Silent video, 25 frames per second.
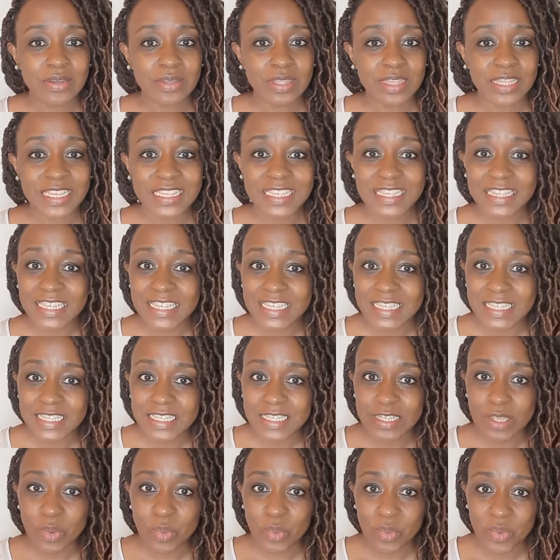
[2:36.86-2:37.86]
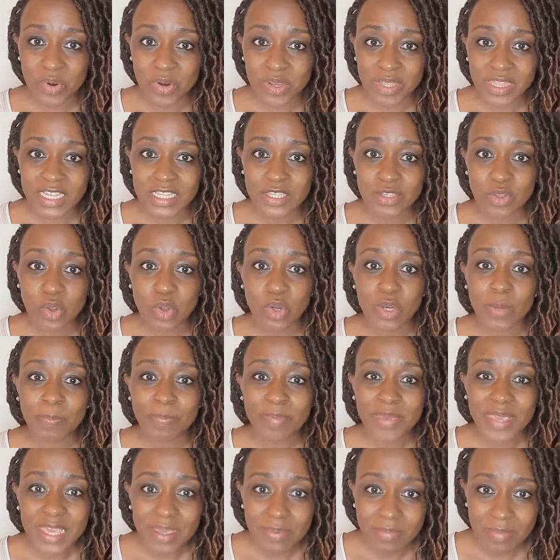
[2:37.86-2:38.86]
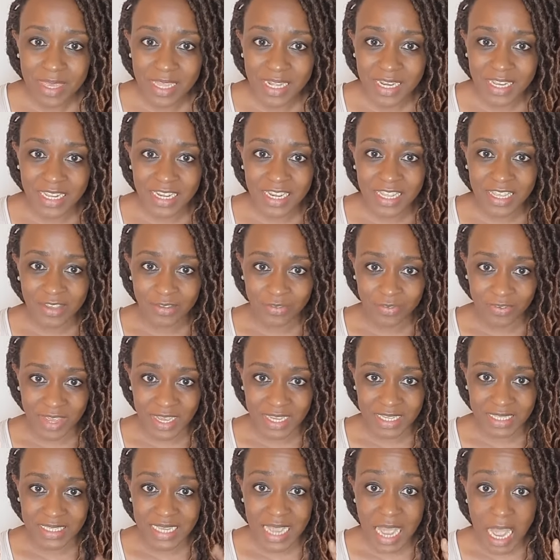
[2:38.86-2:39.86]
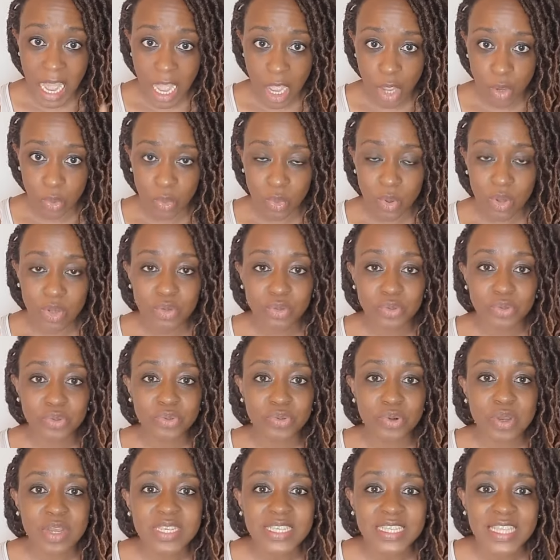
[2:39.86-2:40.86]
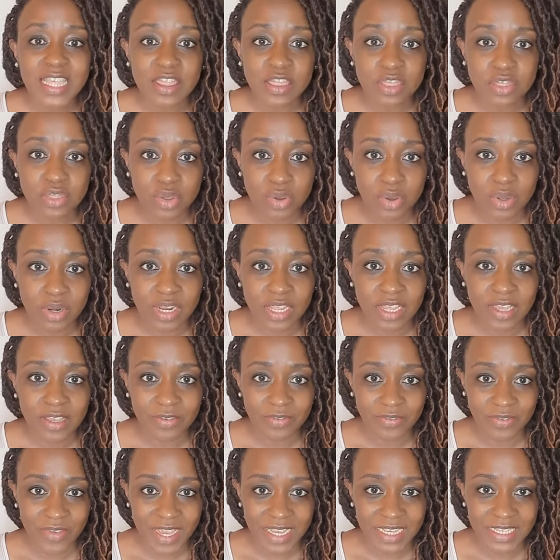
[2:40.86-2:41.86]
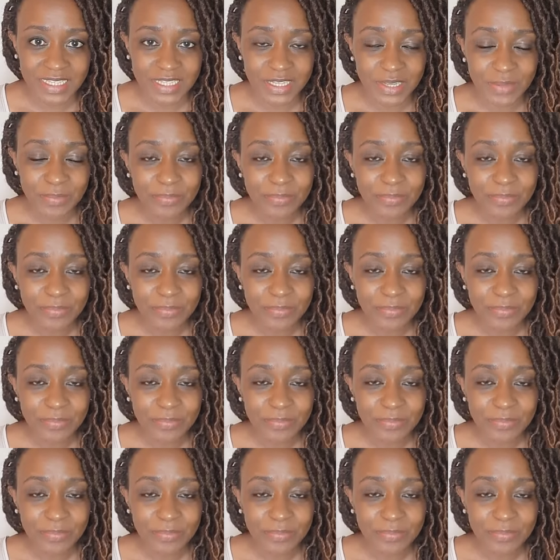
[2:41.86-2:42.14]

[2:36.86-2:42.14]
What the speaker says: There's this word that's called Pygmalion effect au Rosenthal effect.